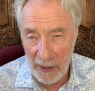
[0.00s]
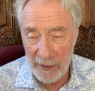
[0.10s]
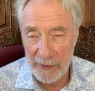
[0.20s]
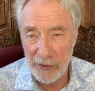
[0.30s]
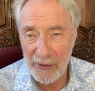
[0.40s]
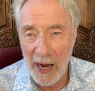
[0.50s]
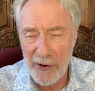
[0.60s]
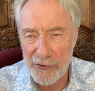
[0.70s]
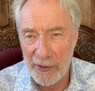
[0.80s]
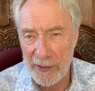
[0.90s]
that an
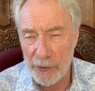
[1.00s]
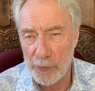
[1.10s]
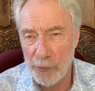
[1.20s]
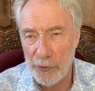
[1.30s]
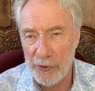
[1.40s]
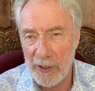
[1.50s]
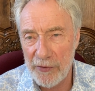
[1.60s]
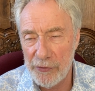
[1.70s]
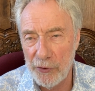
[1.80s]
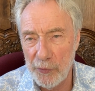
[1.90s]
isolated word
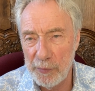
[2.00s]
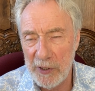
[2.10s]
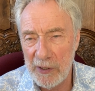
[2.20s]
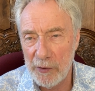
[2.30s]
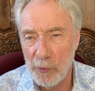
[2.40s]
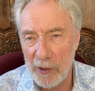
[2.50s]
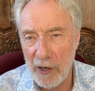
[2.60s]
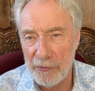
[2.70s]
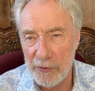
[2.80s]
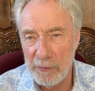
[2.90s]
has no meaning whatever,